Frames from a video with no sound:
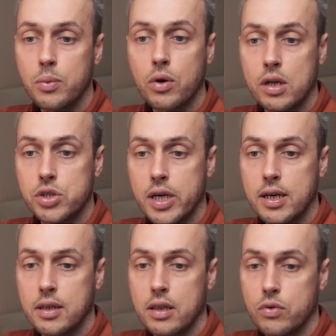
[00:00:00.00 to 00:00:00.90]
We're going to
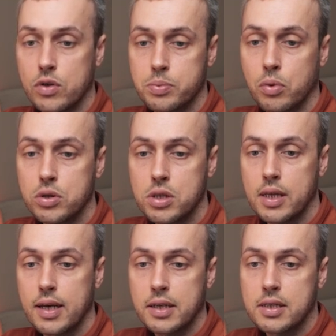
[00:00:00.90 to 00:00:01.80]
check that the response
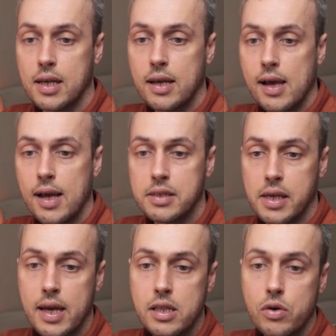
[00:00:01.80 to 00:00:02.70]
text is
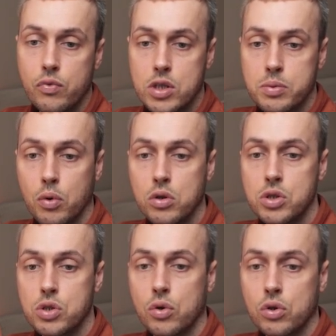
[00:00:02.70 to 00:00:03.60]
in
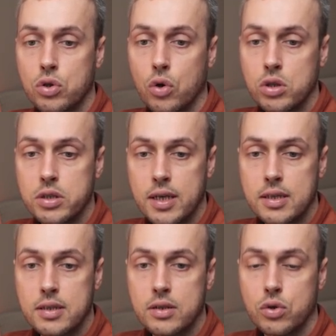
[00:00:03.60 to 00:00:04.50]

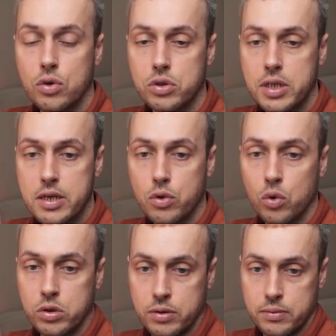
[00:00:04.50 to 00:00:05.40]

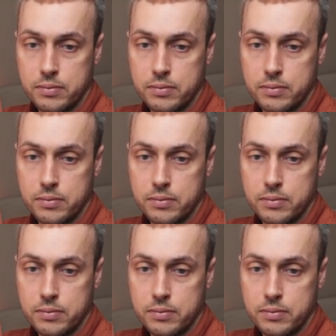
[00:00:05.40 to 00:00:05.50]
response.content.decode.